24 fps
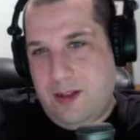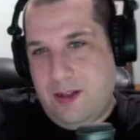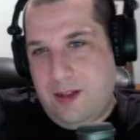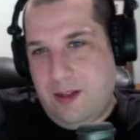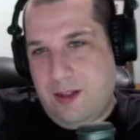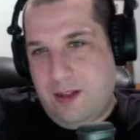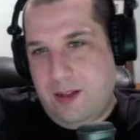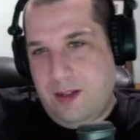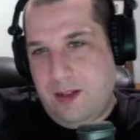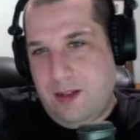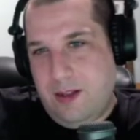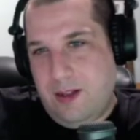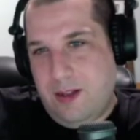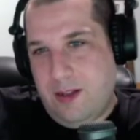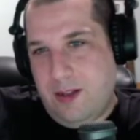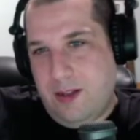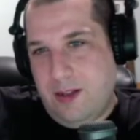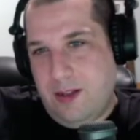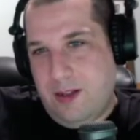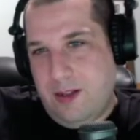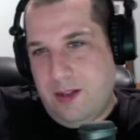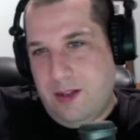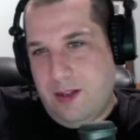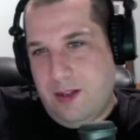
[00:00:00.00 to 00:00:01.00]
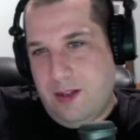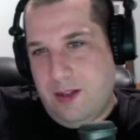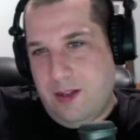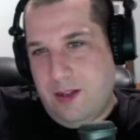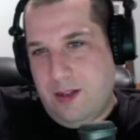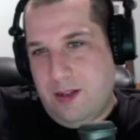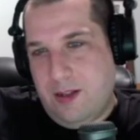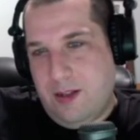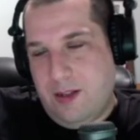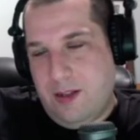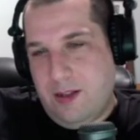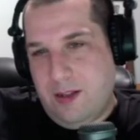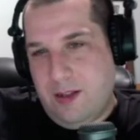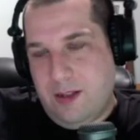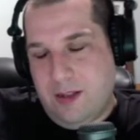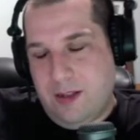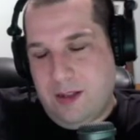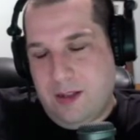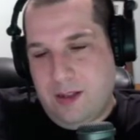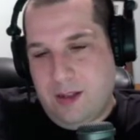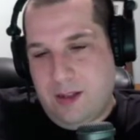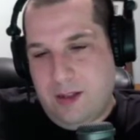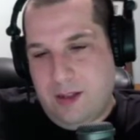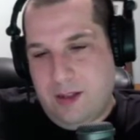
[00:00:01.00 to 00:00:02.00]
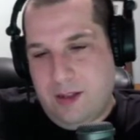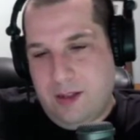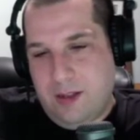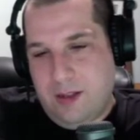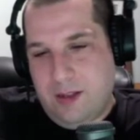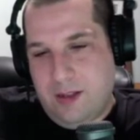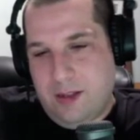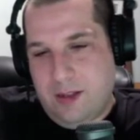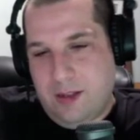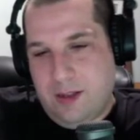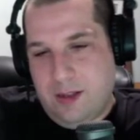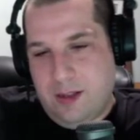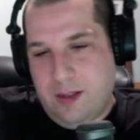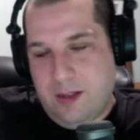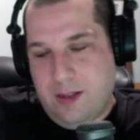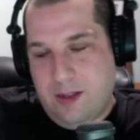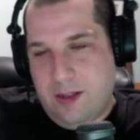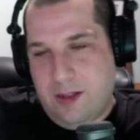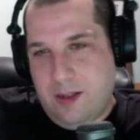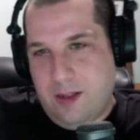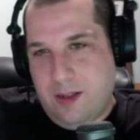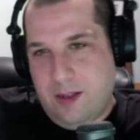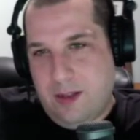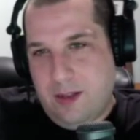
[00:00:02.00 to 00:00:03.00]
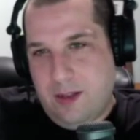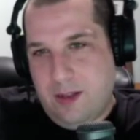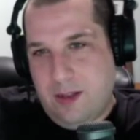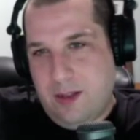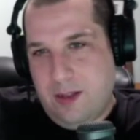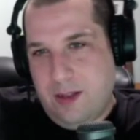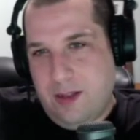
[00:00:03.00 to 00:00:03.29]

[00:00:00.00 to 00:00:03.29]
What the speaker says: (silent)